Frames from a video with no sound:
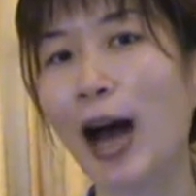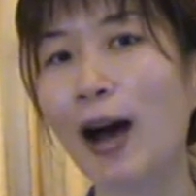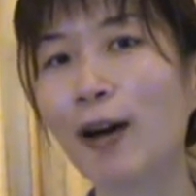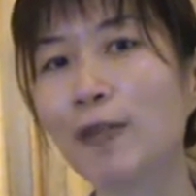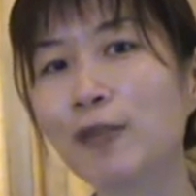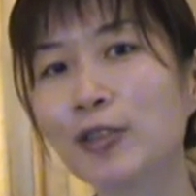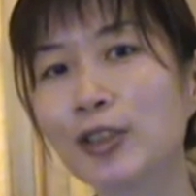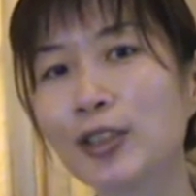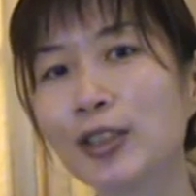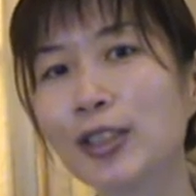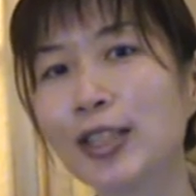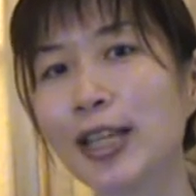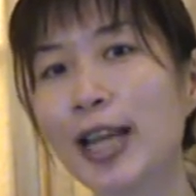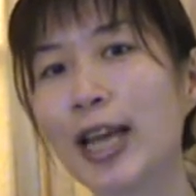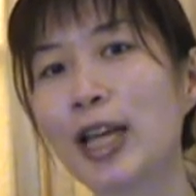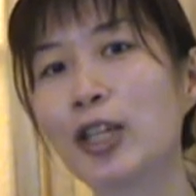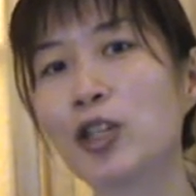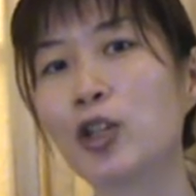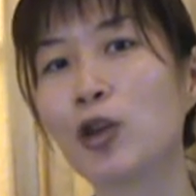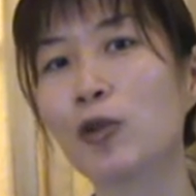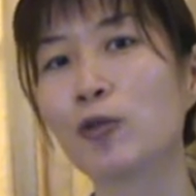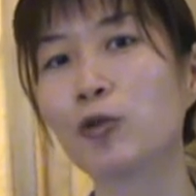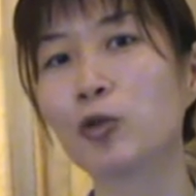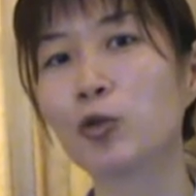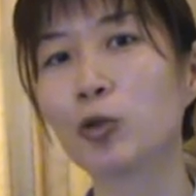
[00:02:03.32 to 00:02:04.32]
after the
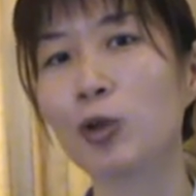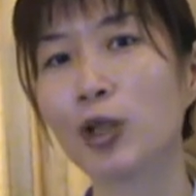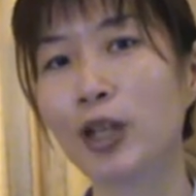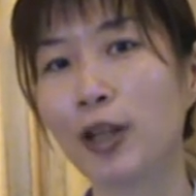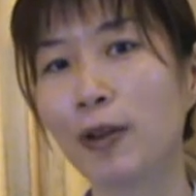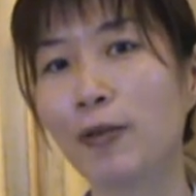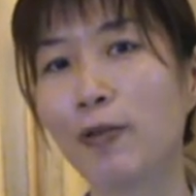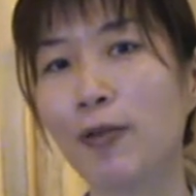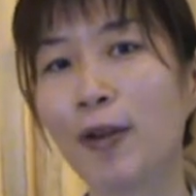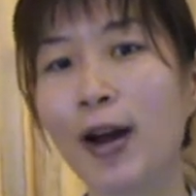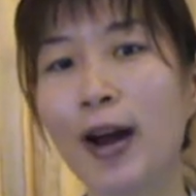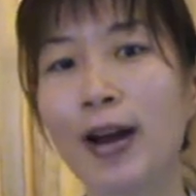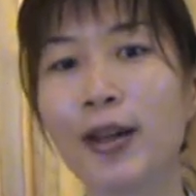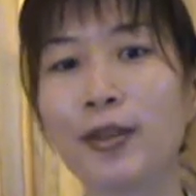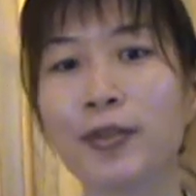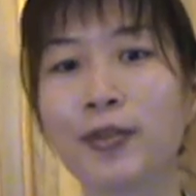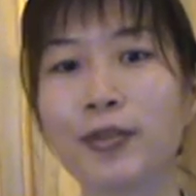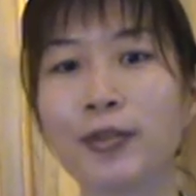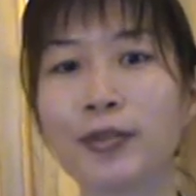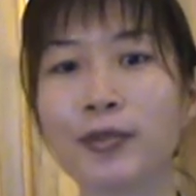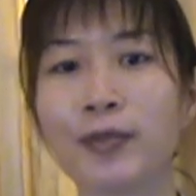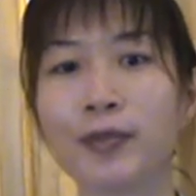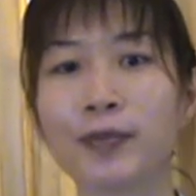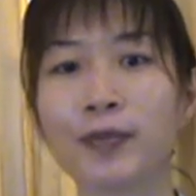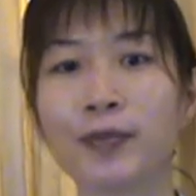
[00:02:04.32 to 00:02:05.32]
age of 25.
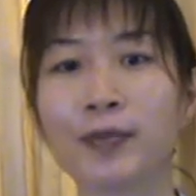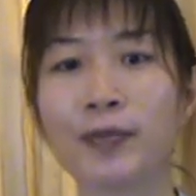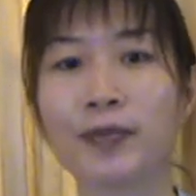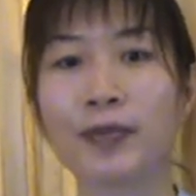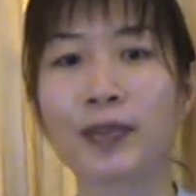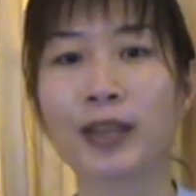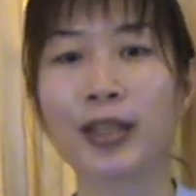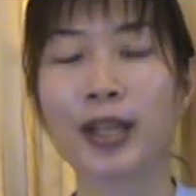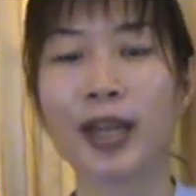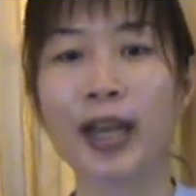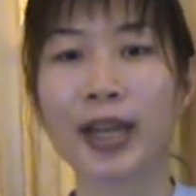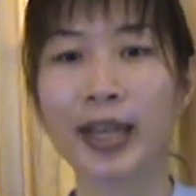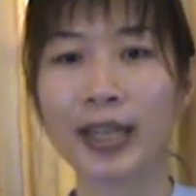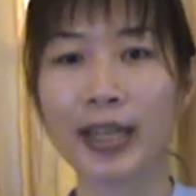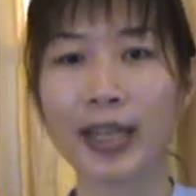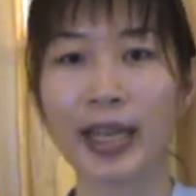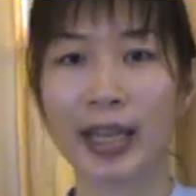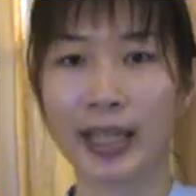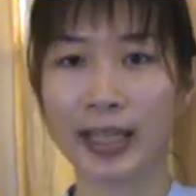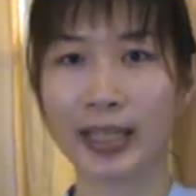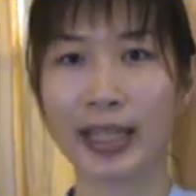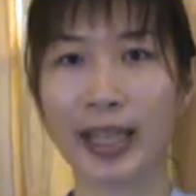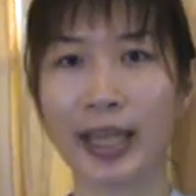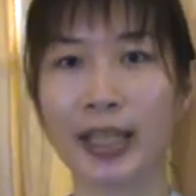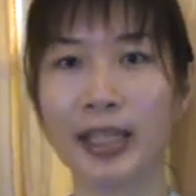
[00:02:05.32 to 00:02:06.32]

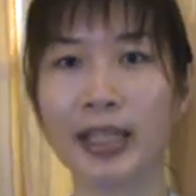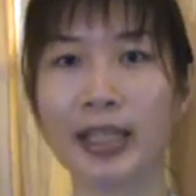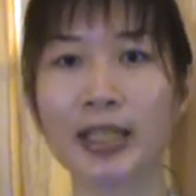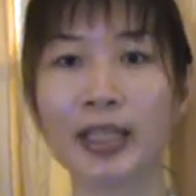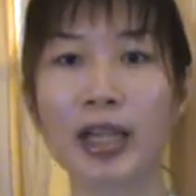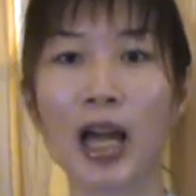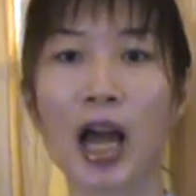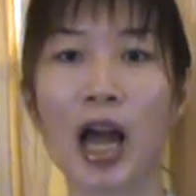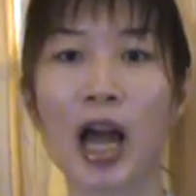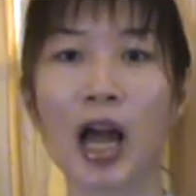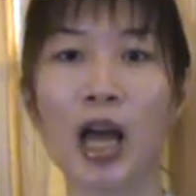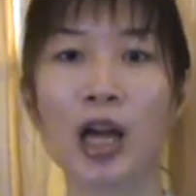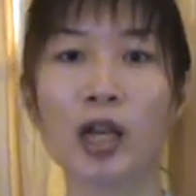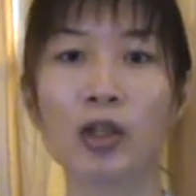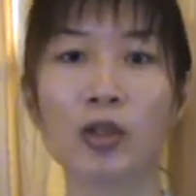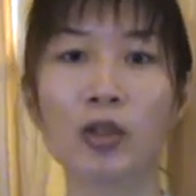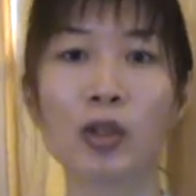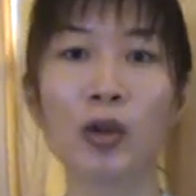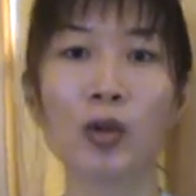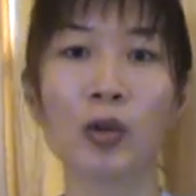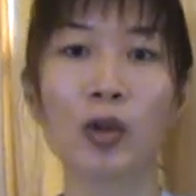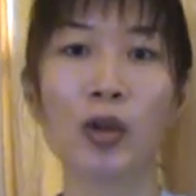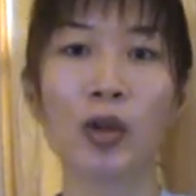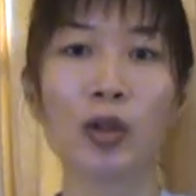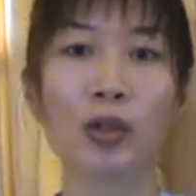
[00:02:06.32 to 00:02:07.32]
Get it?
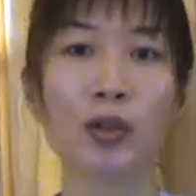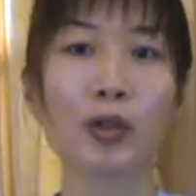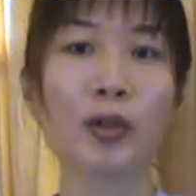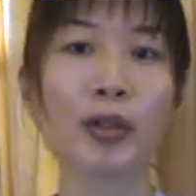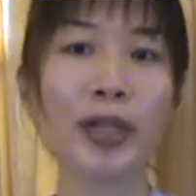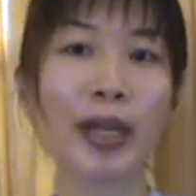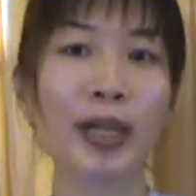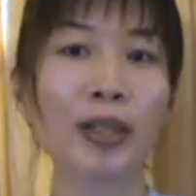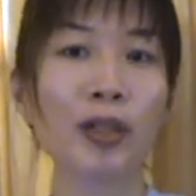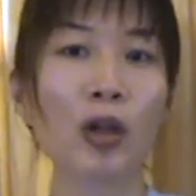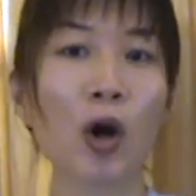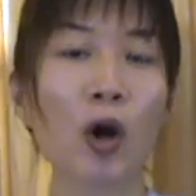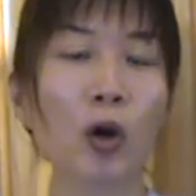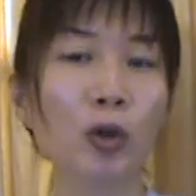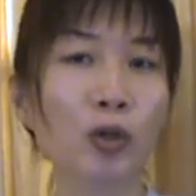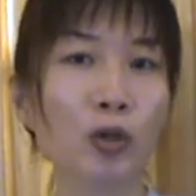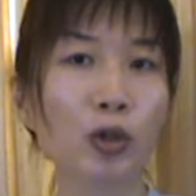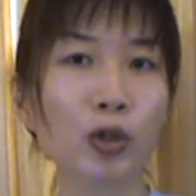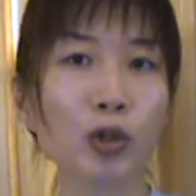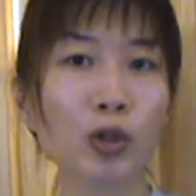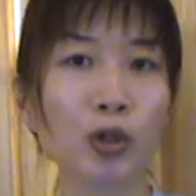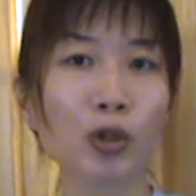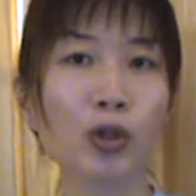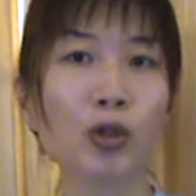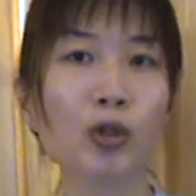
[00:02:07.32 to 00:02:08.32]
So you can
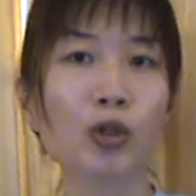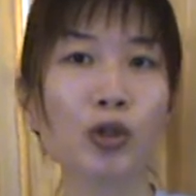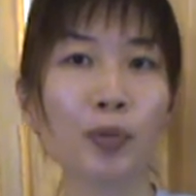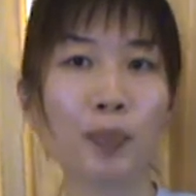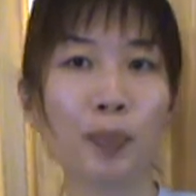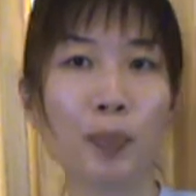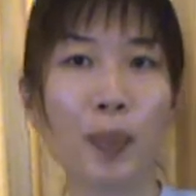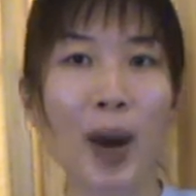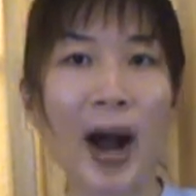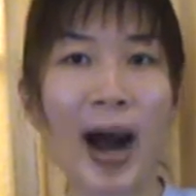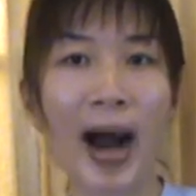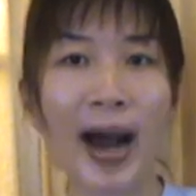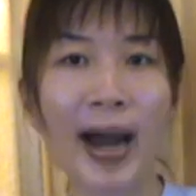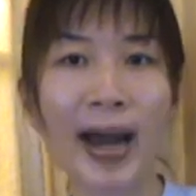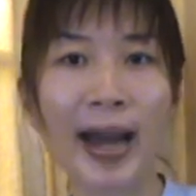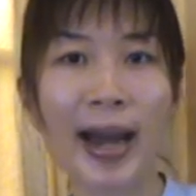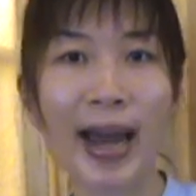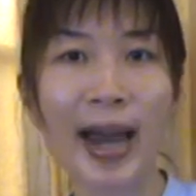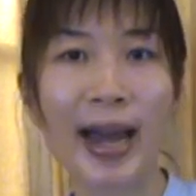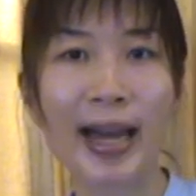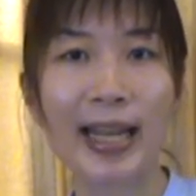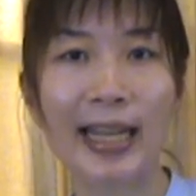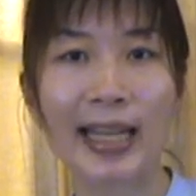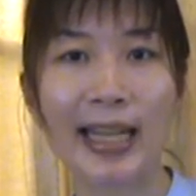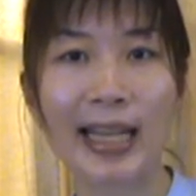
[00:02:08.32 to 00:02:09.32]
also use by
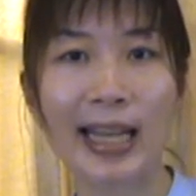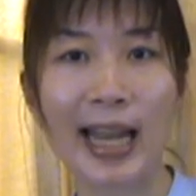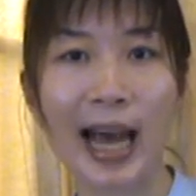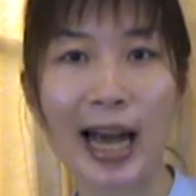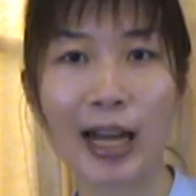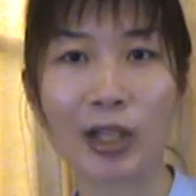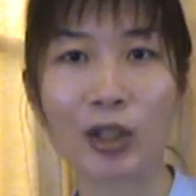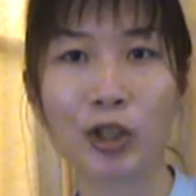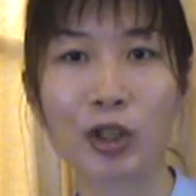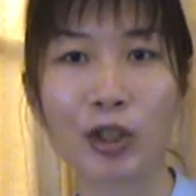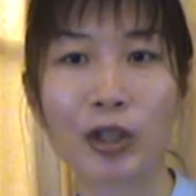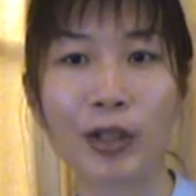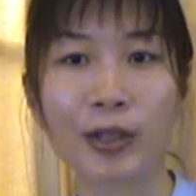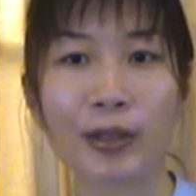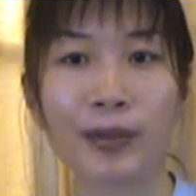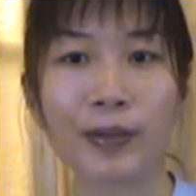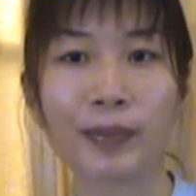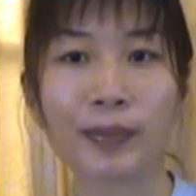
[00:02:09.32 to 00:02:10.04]
and large.